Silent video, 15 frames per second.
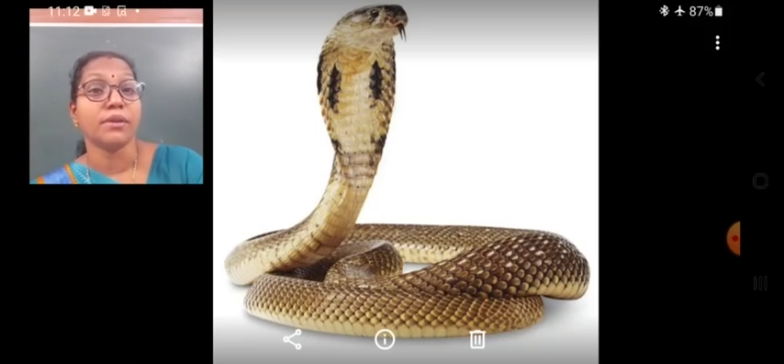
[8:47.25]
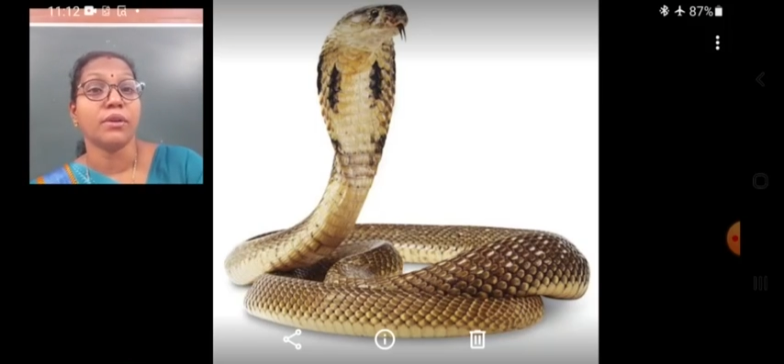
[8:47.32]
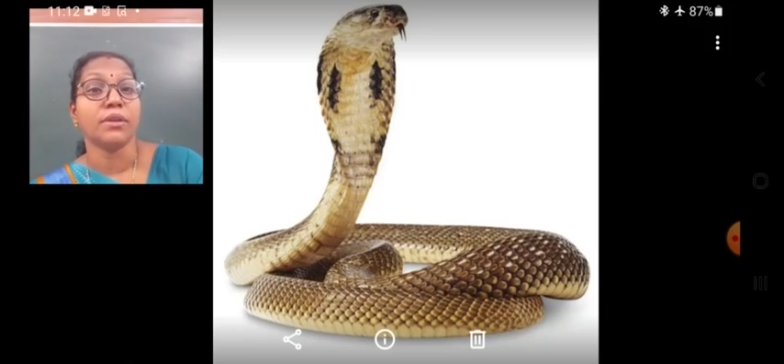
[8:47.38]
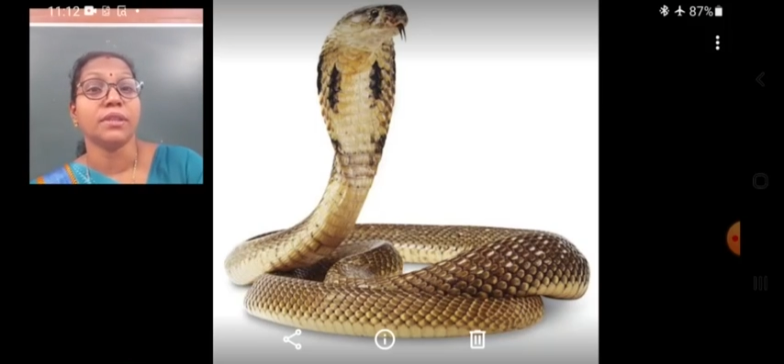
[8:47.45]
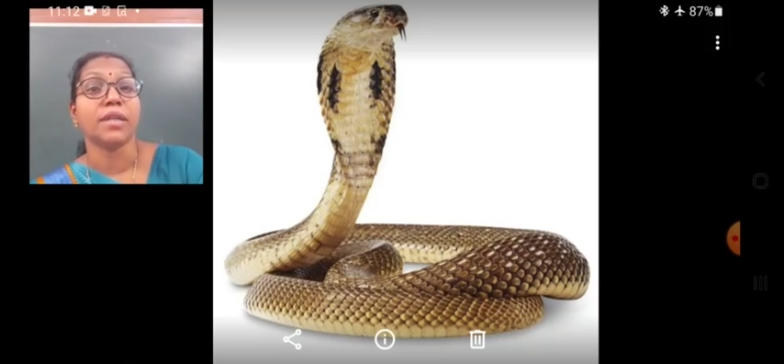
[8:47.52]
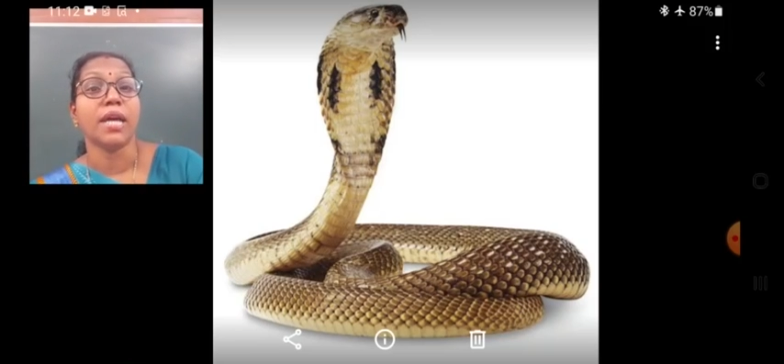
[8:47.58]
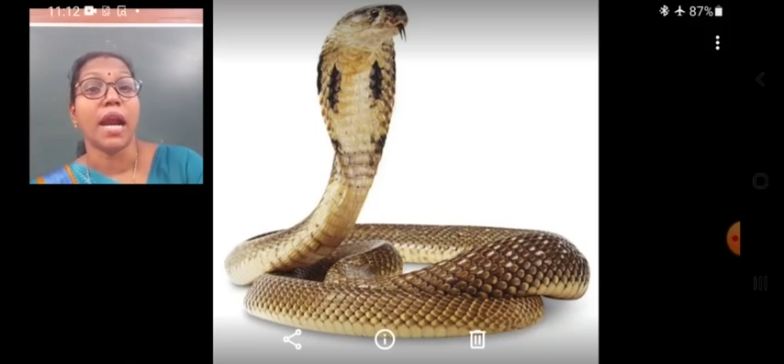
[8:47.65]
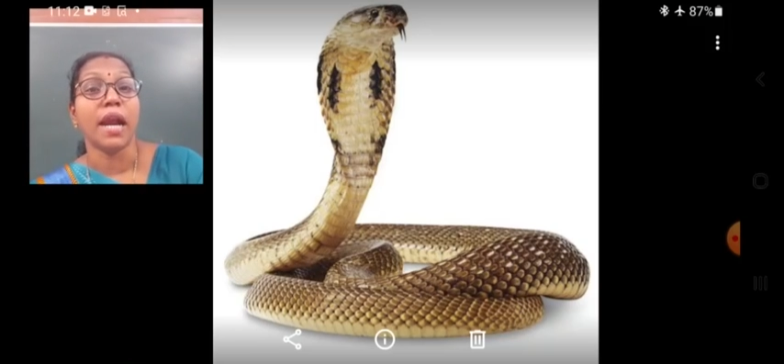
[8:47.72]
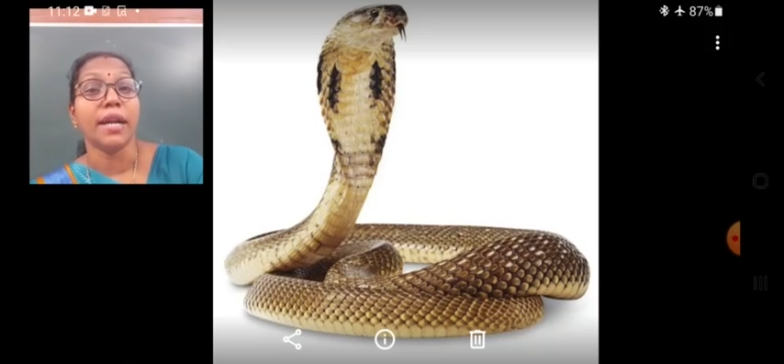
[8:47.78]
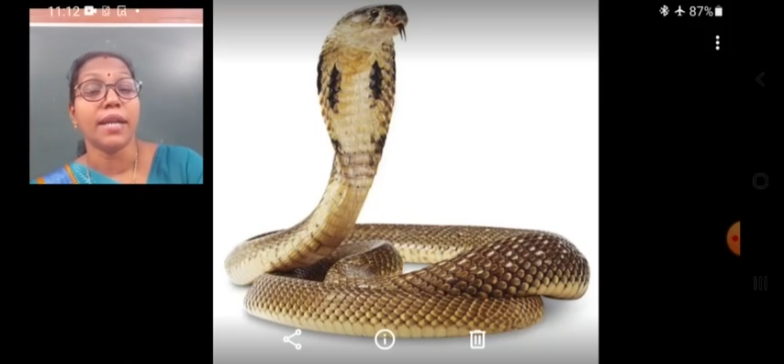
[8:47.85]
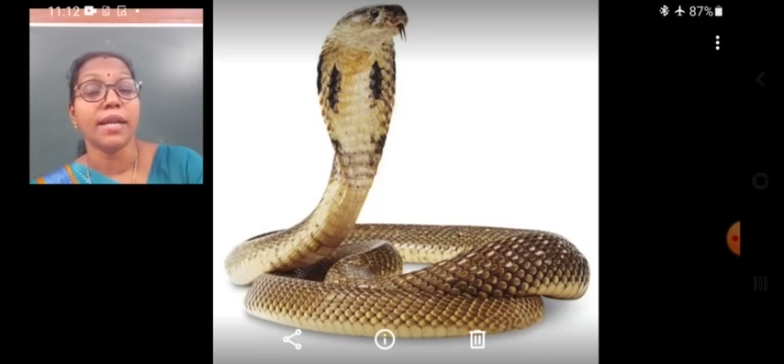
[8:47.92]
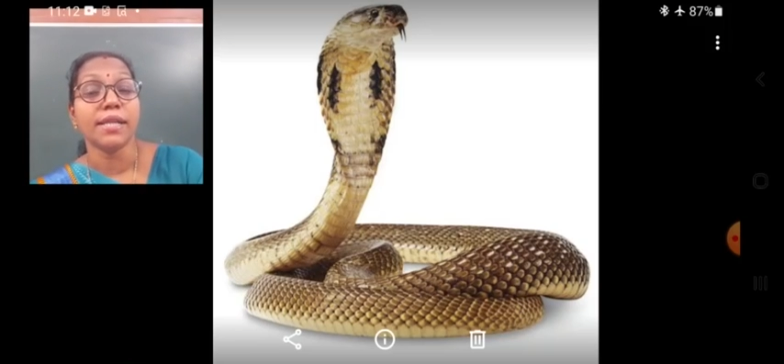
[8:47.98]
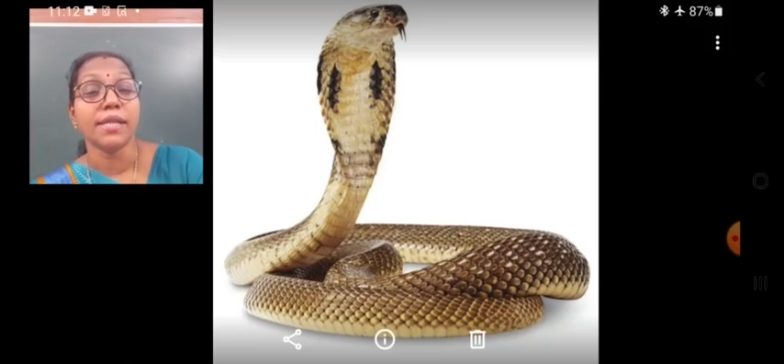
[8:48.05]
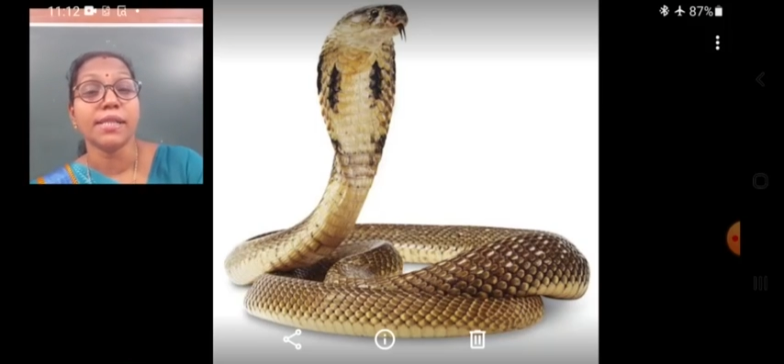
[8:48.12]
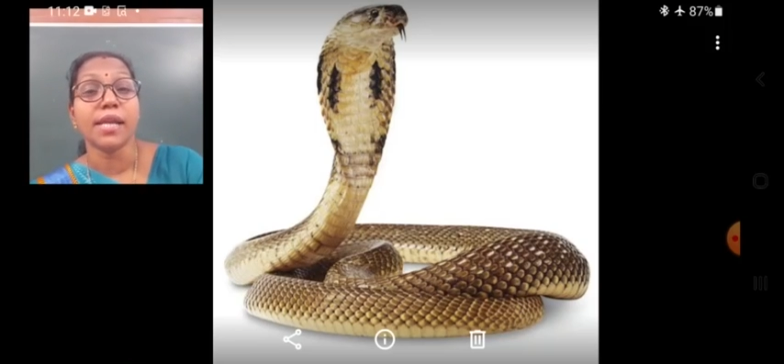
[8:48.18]
on the
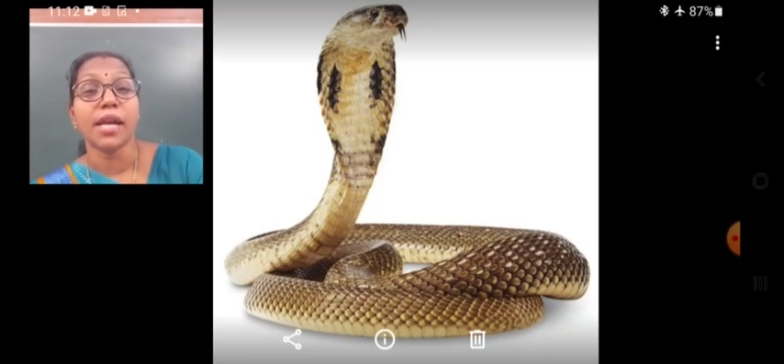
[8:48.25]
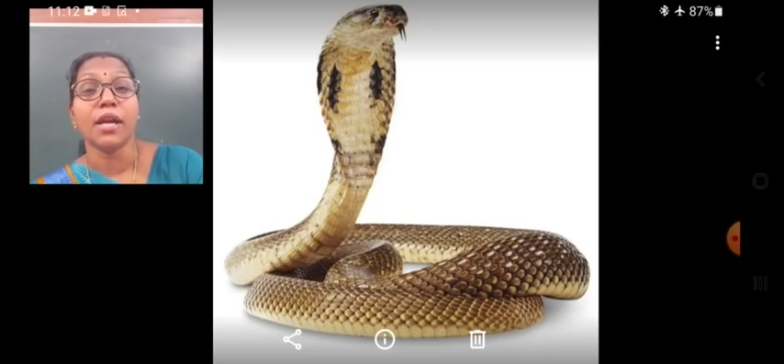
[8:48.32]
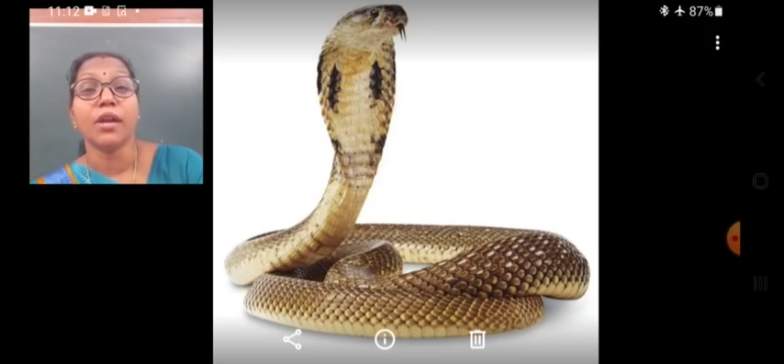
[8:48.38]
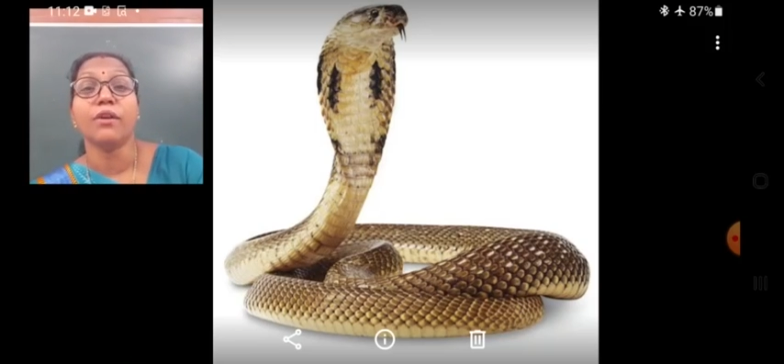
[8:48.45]
underside